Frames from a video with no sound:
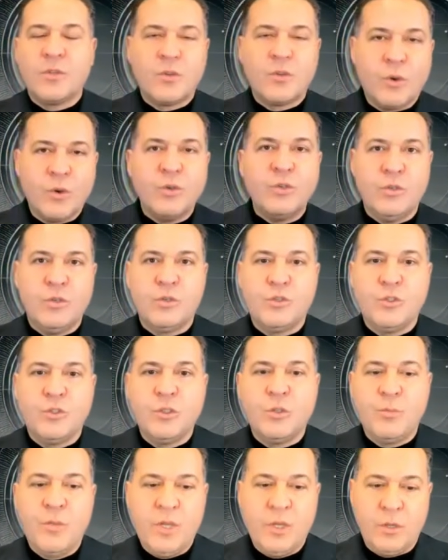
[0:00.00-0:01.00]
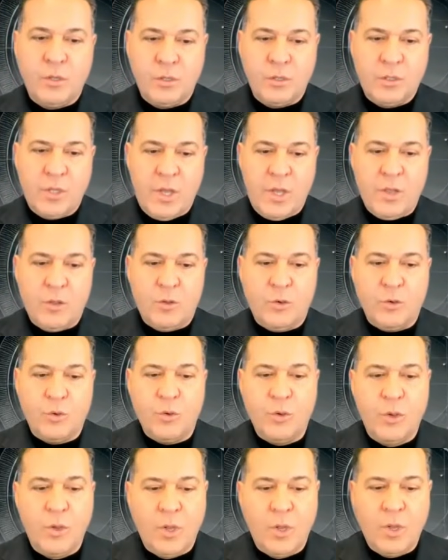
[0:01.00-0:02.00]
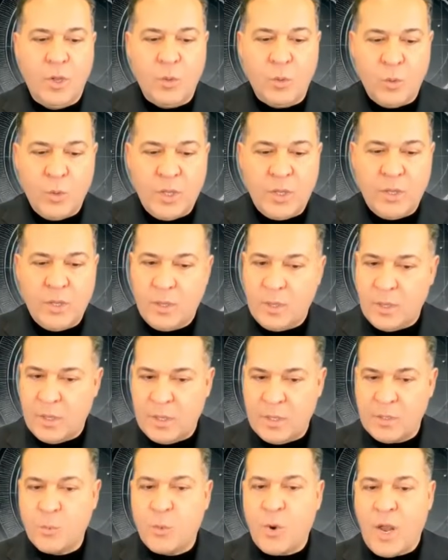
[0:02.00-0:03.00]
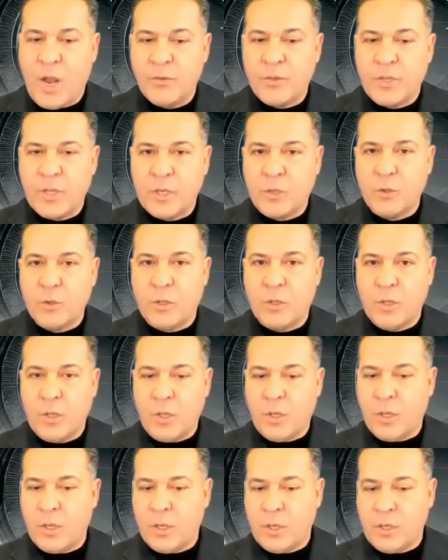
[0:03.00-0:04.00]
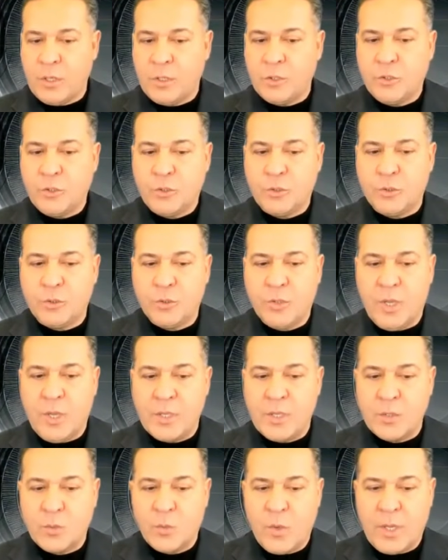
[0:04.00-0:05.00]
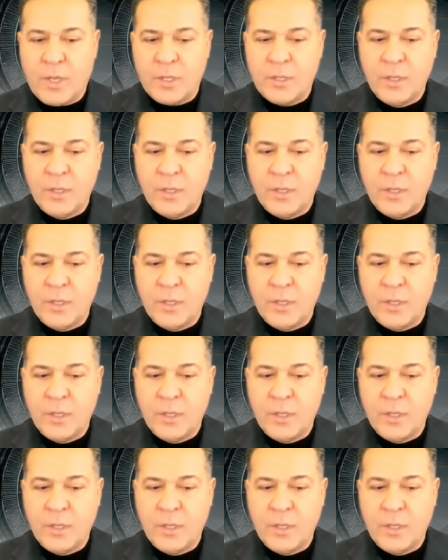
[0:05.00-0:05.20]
Those should be looked into with this private equity issue as well.